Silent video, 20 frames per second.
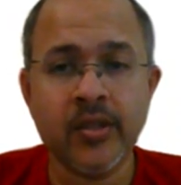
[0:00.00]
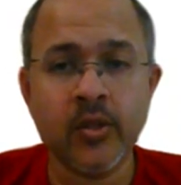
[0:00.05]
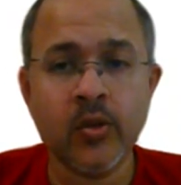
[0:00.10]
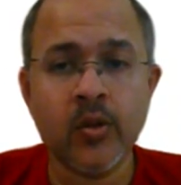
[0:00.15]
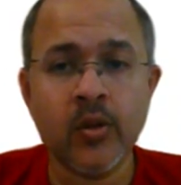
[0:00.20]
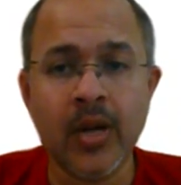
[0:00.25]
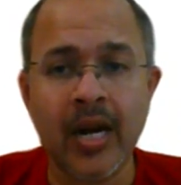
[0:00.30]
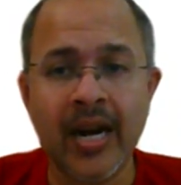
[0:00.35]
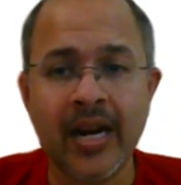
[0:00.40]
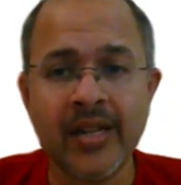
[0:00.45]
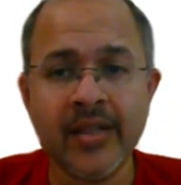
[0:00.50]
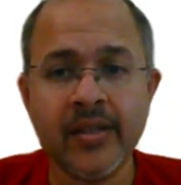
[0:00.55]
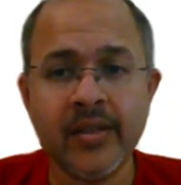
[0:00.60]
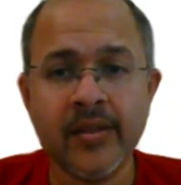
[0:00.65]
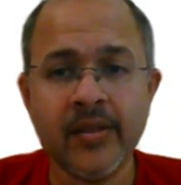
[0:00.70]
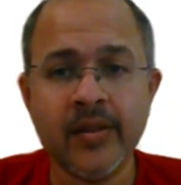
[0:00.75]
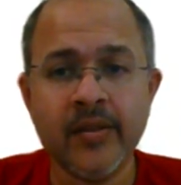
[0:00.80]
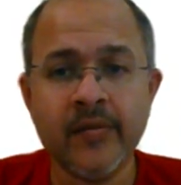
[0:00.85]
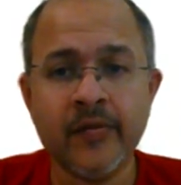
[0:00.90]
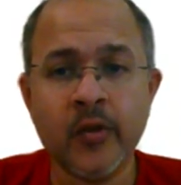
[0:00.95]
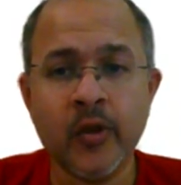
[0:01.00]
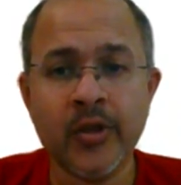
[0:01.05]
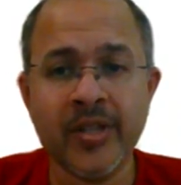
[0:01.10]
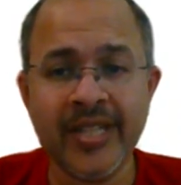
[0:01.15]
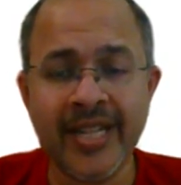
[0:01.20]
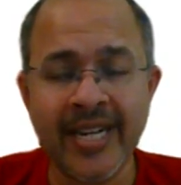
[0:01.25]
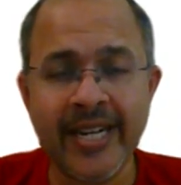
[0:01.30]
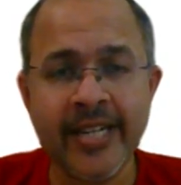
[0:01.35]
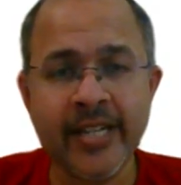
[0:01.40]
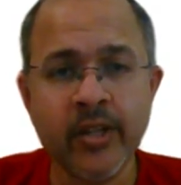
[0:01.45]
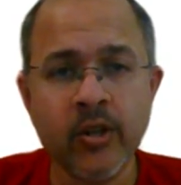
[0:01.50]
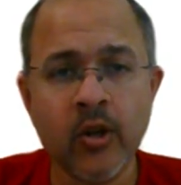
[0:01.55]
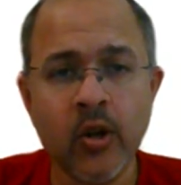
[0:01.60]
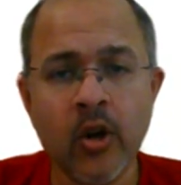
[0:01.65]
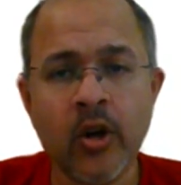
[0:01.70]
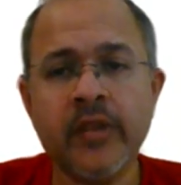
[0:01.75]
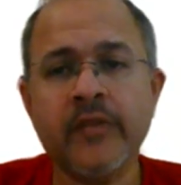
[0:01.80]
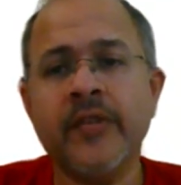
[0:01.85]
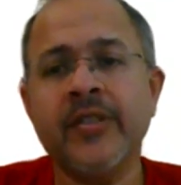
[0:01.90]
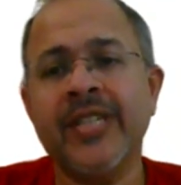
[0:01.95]
so either for radio
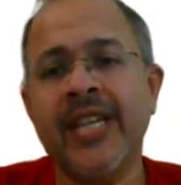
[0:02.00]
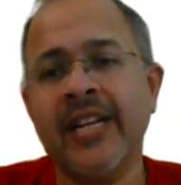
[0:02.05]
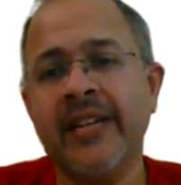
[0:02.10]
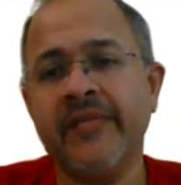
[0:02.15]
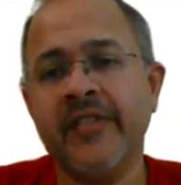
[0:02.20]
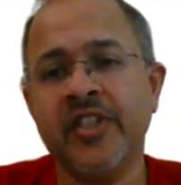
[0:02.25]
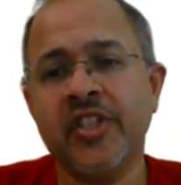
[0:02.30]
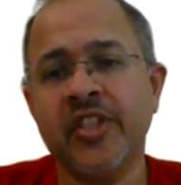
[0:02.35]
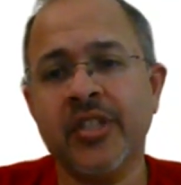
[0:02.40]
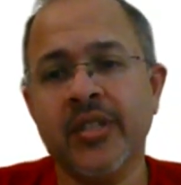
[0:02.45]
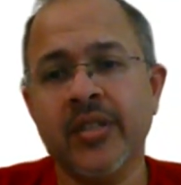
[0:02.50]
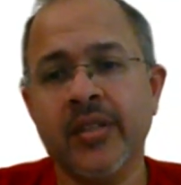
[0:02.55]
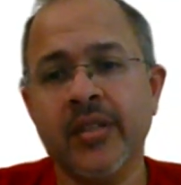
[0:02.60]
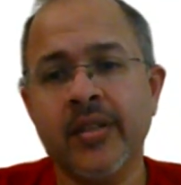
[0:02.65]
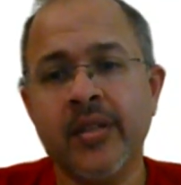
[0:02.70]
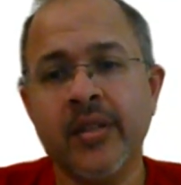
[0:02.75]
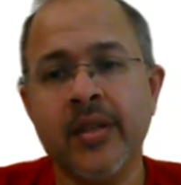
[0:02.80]
or for television.